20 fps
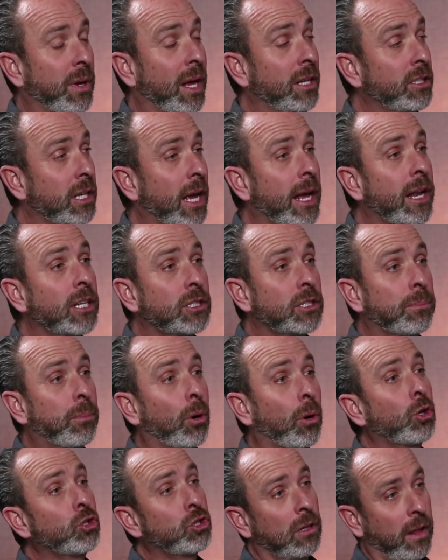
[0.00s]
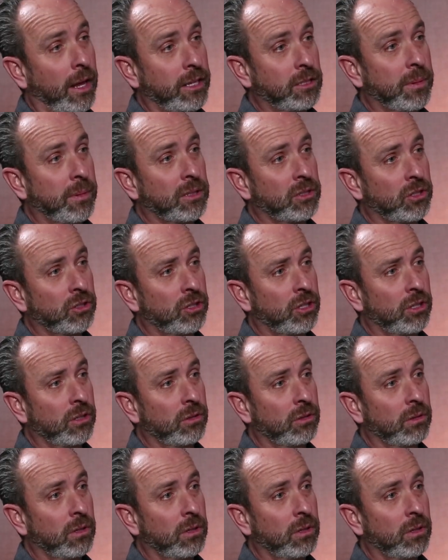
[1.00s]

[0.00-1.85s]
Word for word: And it's, and it's, a personalized message too.